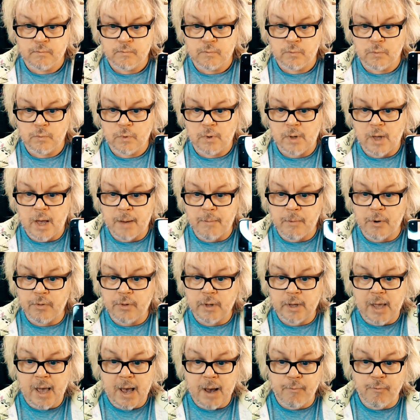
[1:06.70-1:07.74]
okay, I'm on the
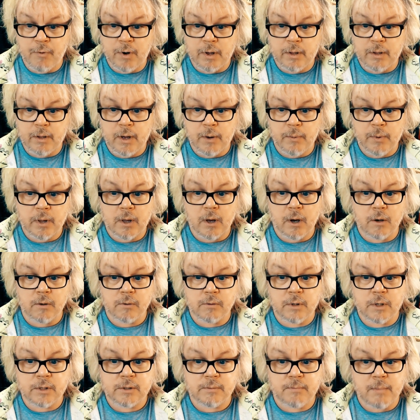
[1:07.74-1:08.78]
camera, there we go,
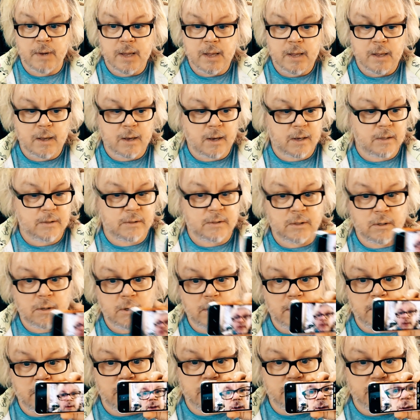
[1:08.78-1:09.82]
there's me, you can see
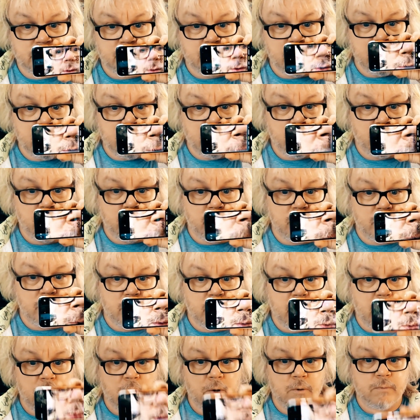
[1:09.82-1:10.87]
on the screen. Ooh,
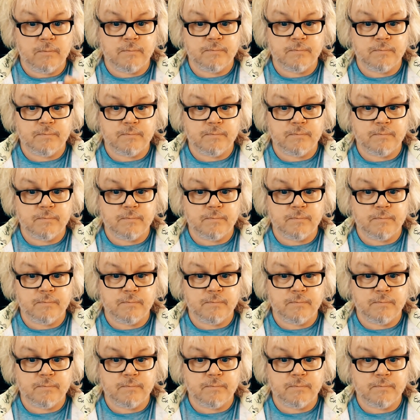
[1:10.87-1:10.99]
hello.